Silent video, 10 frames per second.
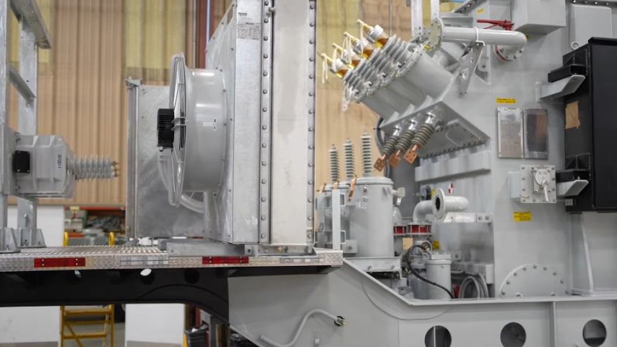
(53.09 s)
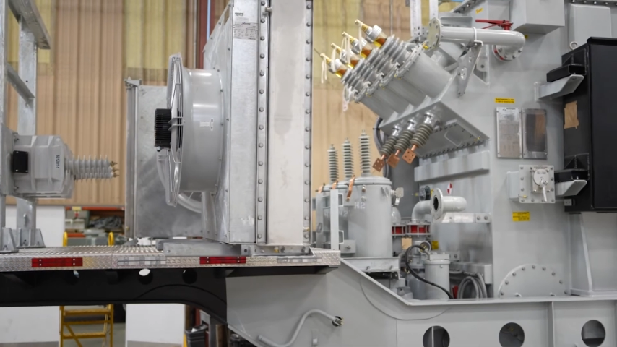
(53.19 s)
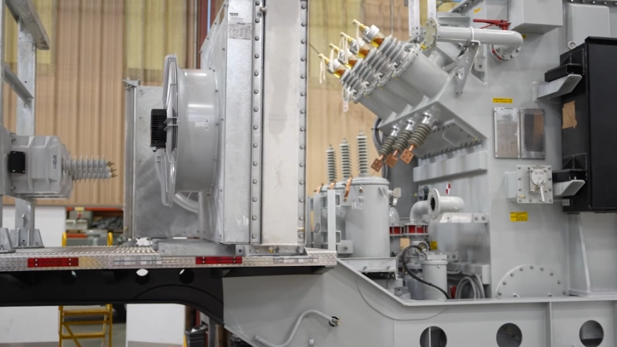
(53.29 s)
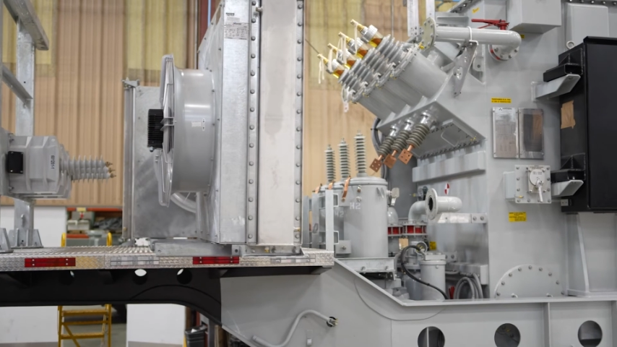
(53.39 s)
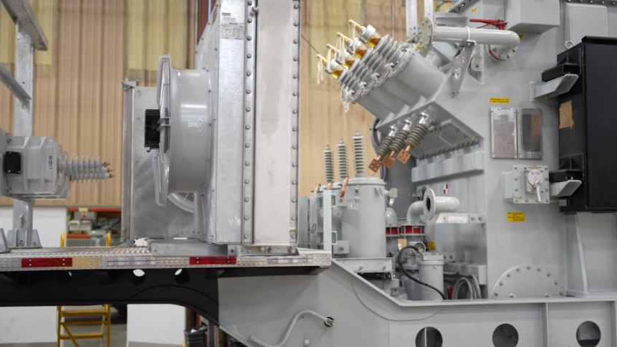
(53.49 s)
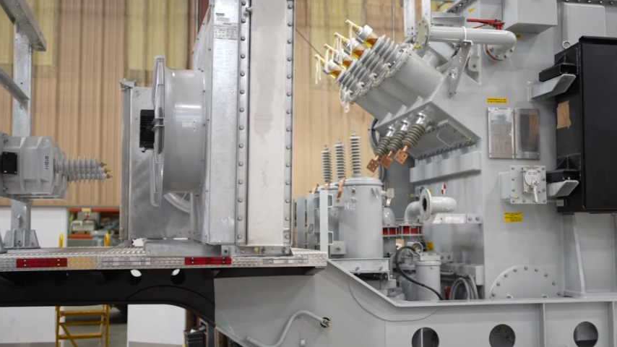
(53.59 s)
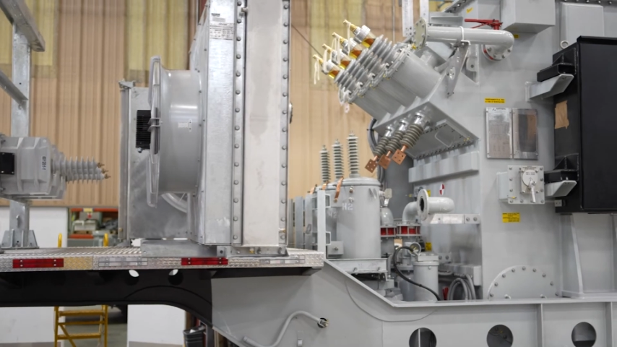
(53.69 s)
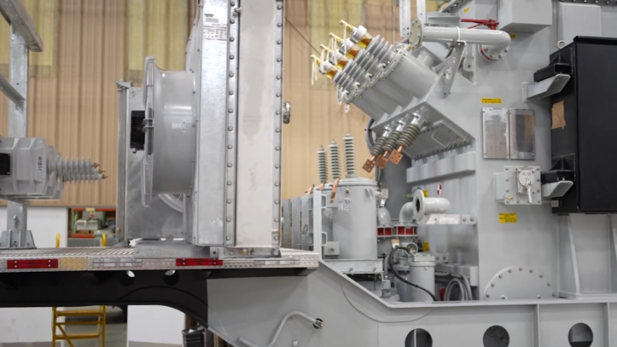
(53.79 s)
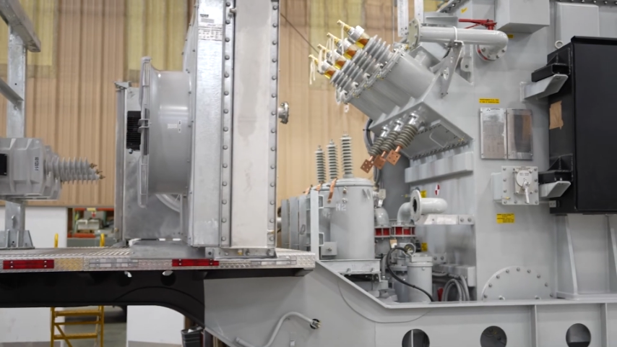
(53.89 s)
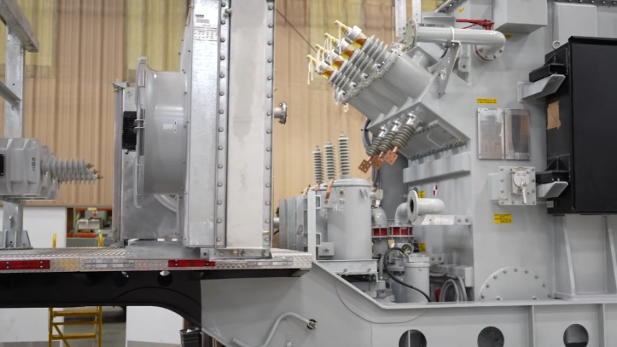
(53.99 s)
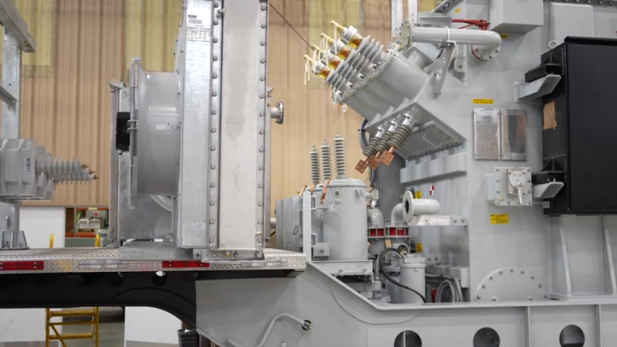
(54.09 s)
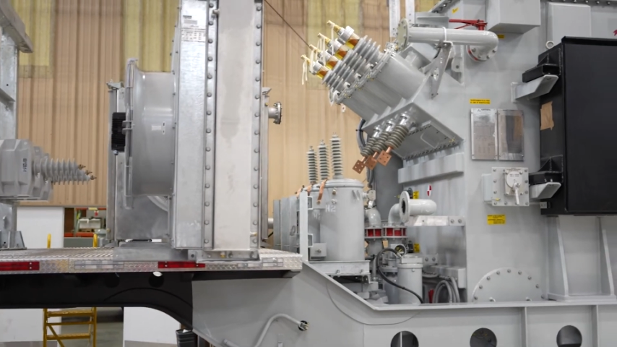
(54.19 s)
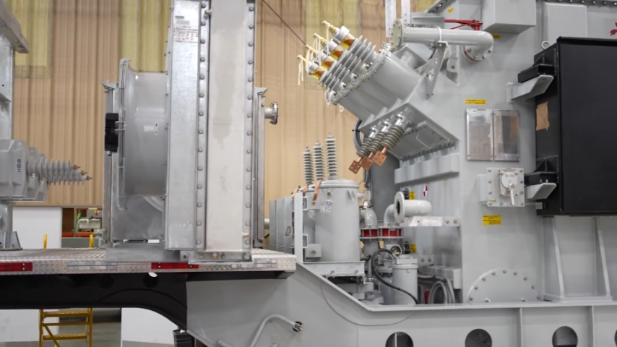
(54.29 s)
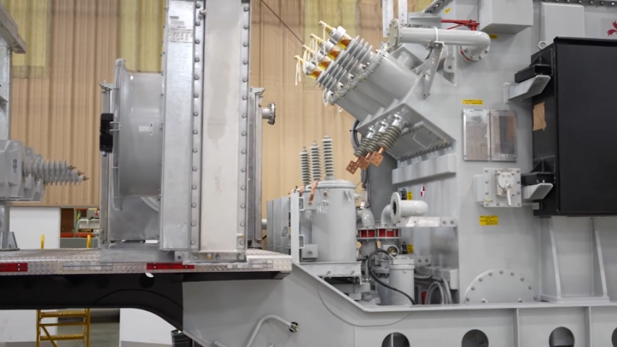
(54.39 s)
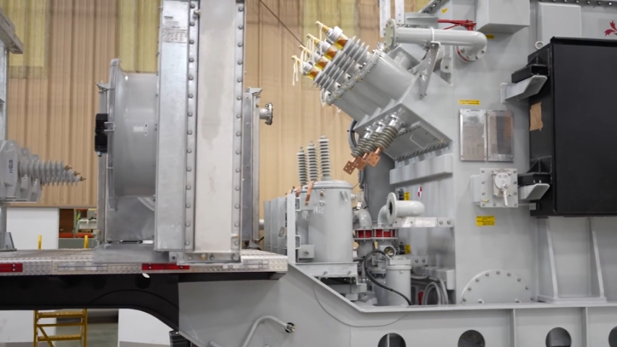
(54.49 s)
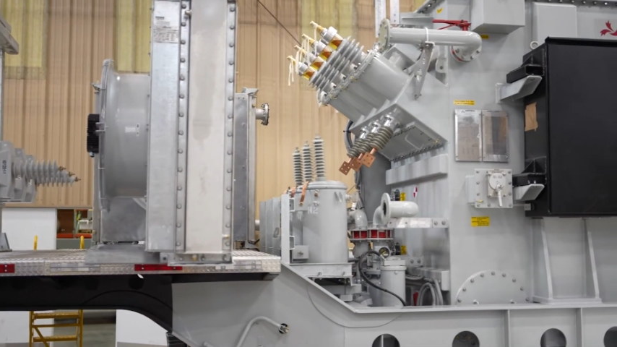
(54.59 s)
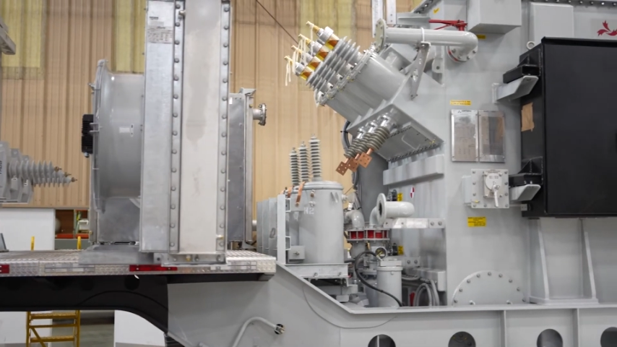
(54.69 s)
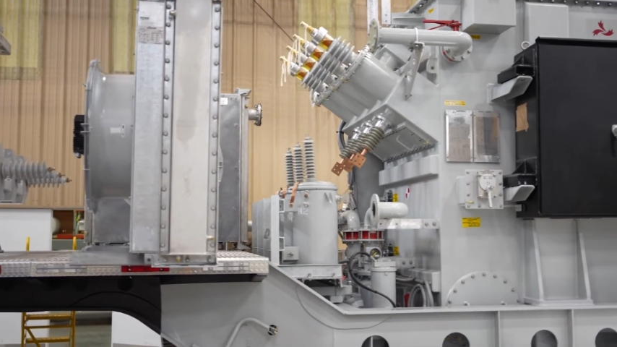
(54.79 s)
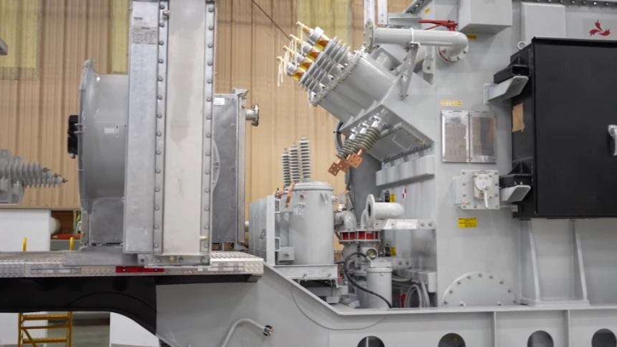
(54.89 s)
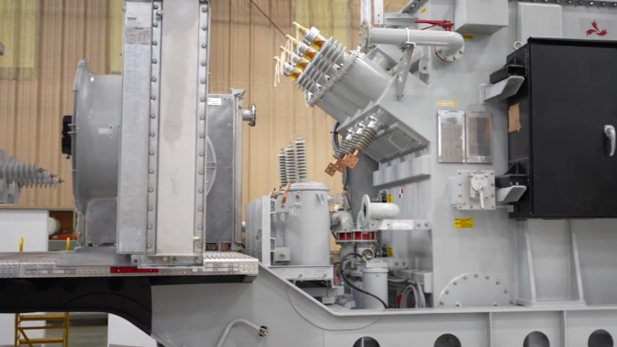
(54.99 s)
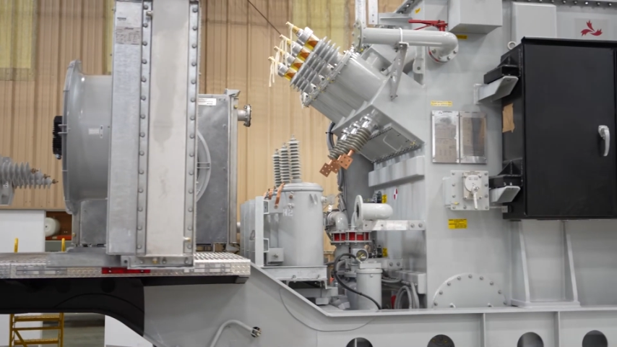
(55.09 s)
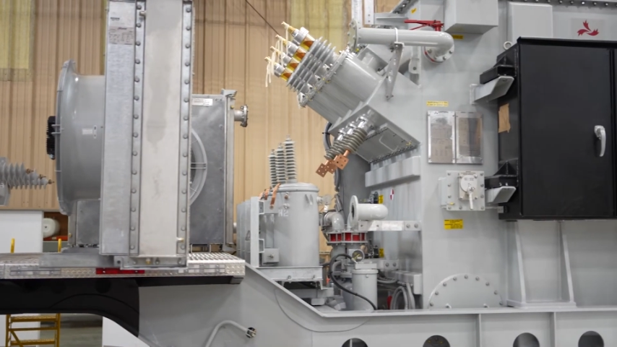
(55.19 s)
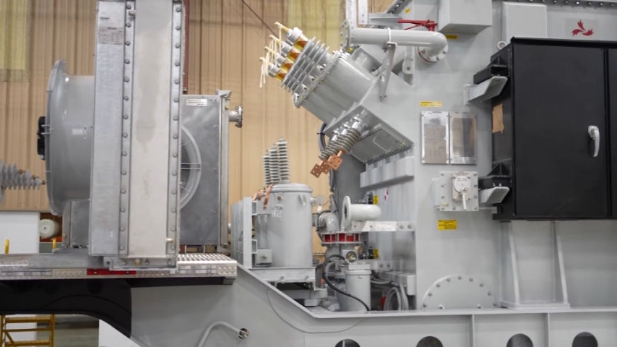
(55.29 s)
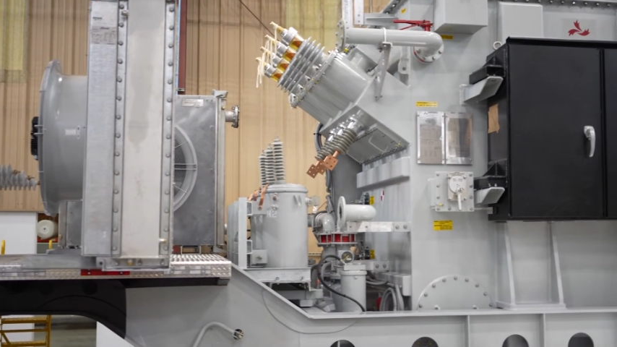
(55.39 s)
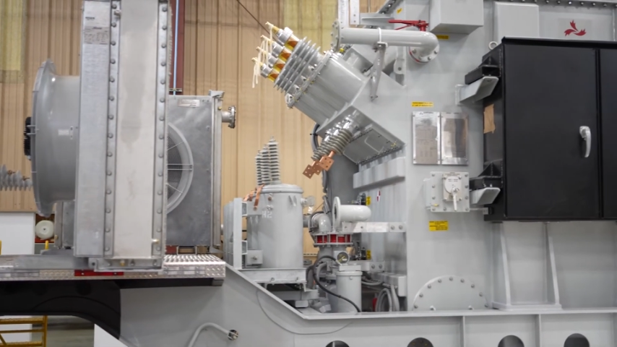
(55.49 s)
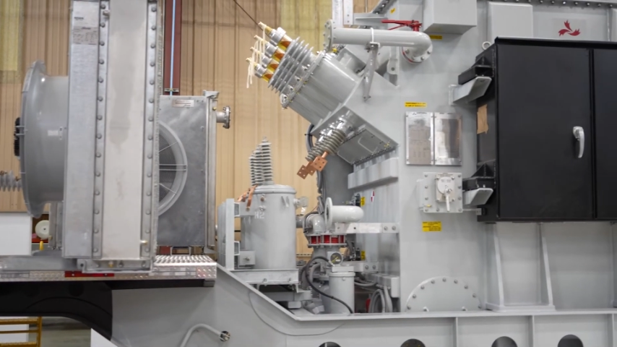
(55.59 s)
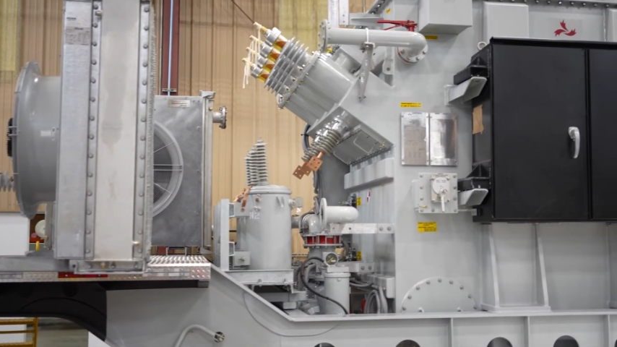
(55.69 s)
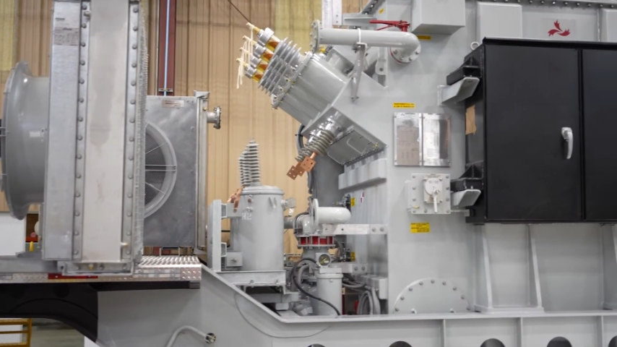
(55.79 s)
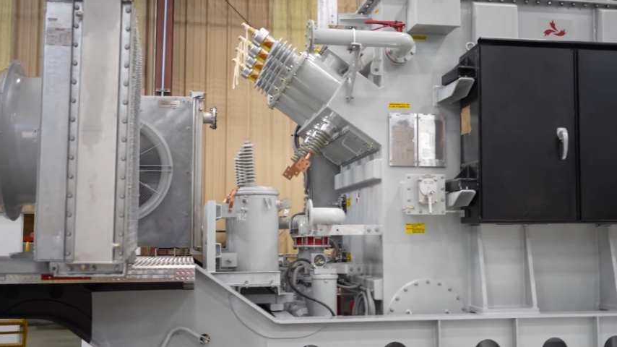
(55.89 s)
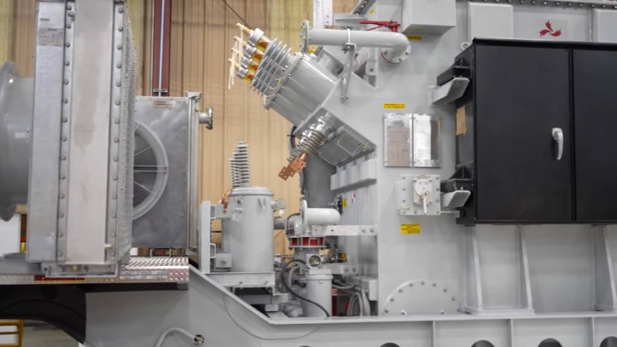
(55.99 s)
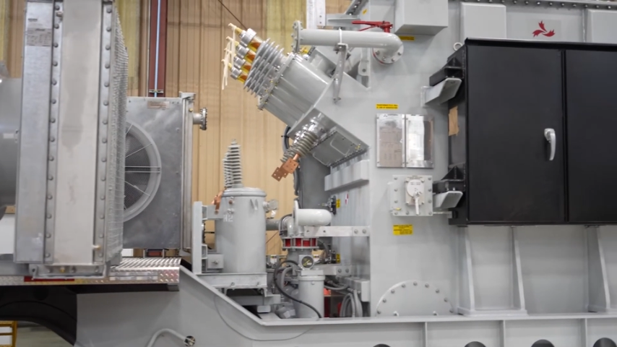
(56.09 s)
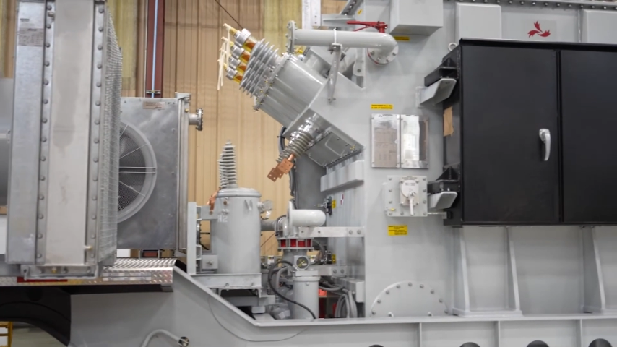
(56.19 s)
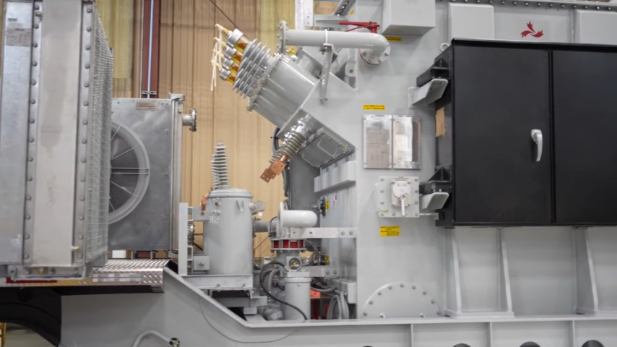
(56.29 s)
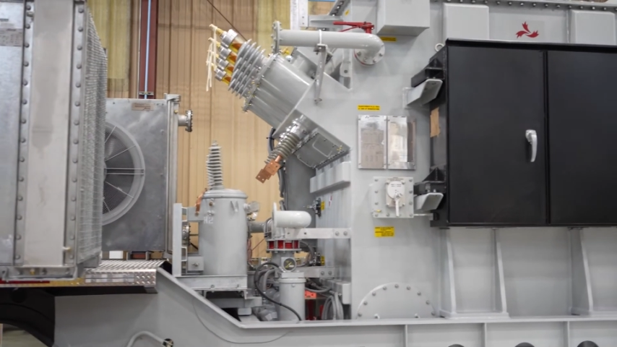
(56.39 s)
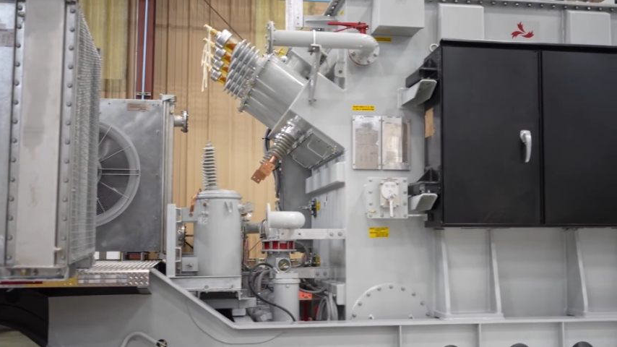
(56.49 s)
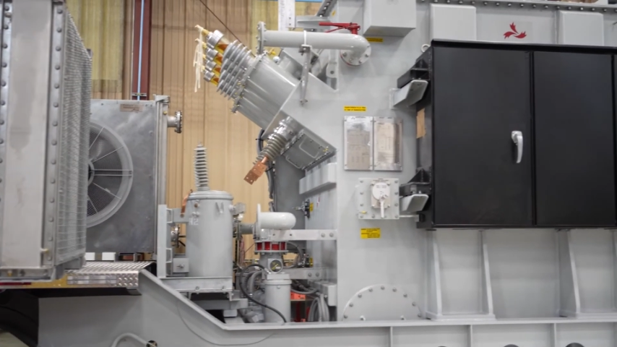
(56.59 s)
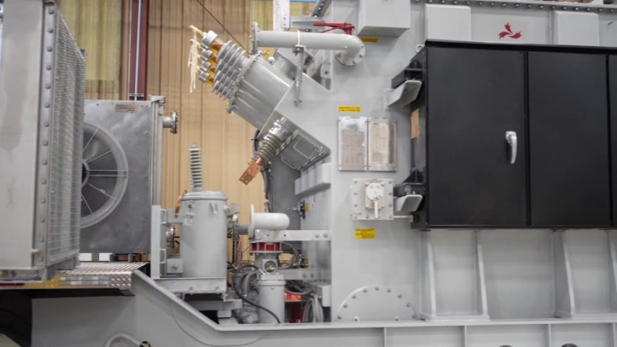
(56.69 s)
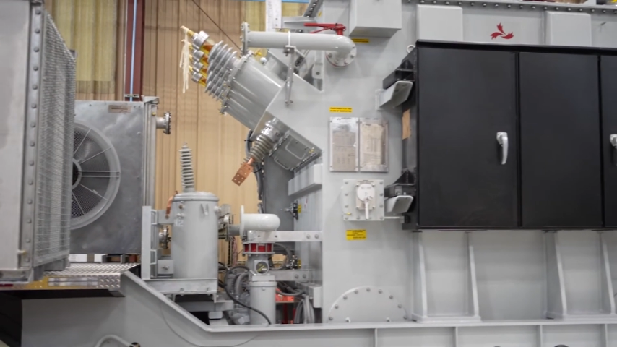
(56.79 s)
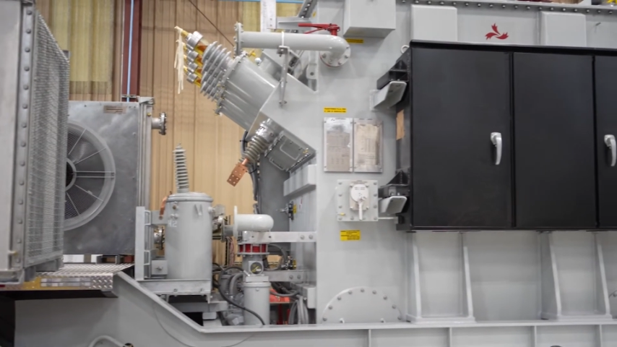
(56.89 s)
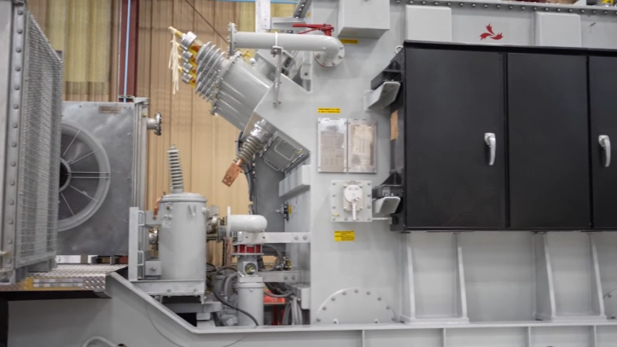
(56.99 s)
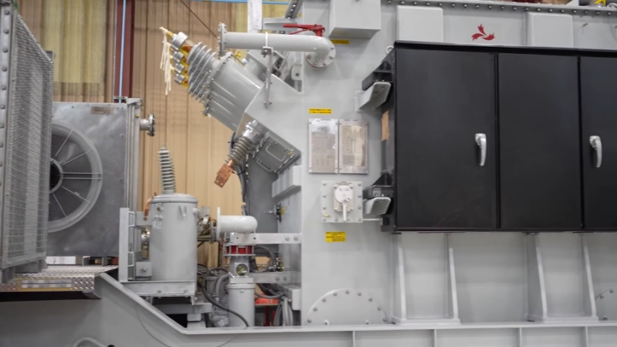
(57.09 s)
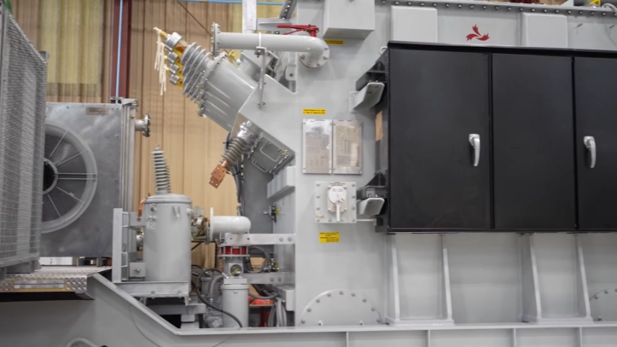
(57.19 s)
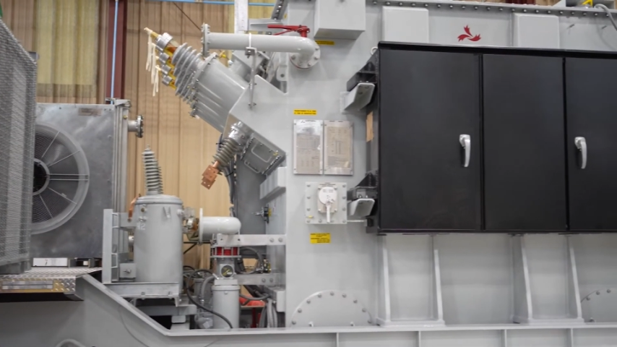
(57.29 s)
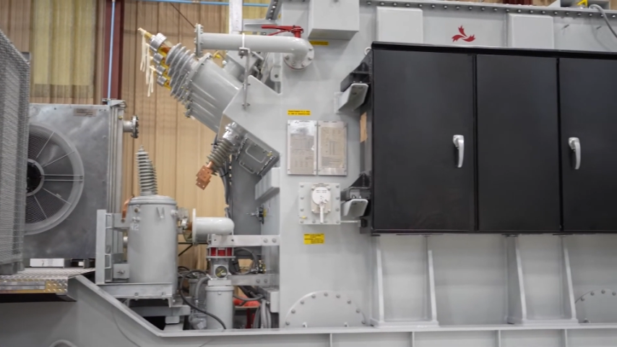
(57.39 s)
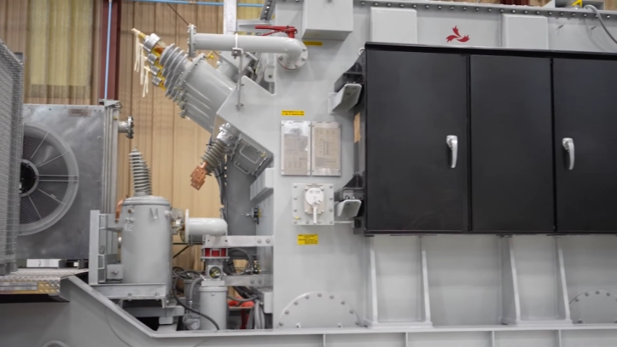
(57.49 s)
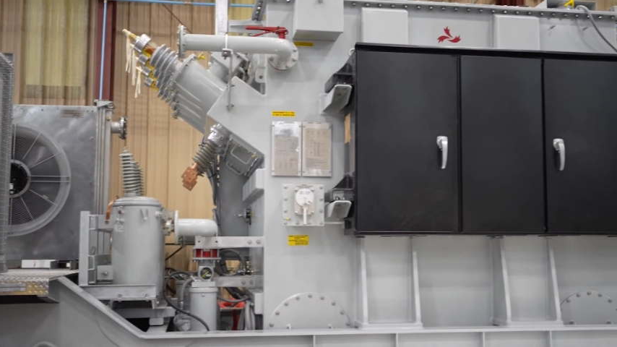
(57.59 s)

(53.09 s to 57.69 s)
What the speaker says: No face is visible, so there are no lips to read.